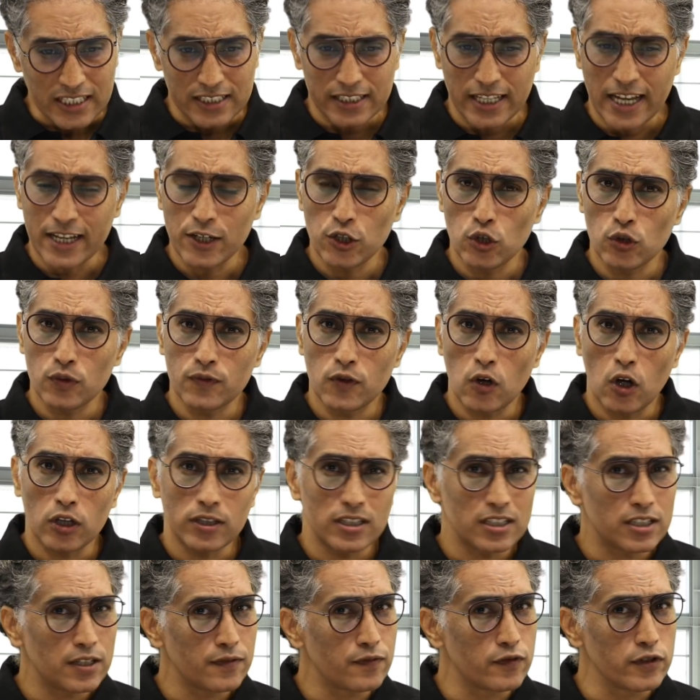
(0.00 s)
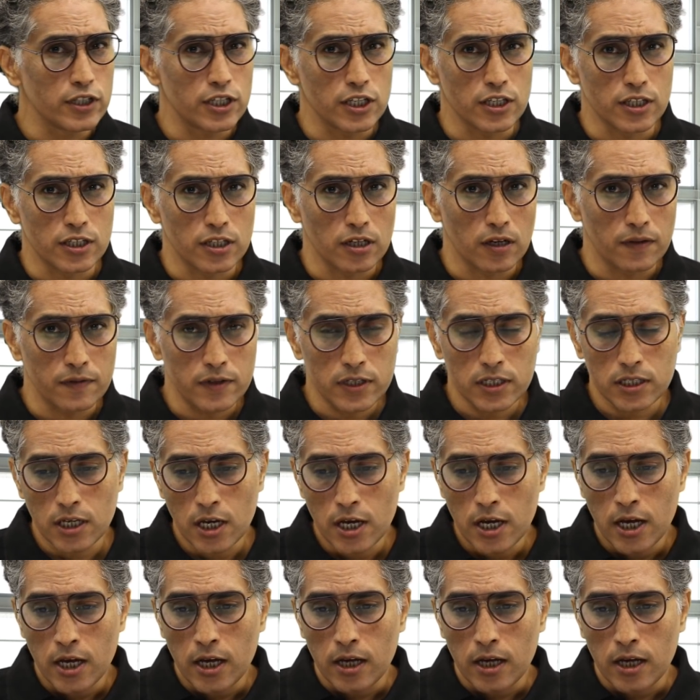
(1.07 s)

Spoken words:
Then you've got the difference in service.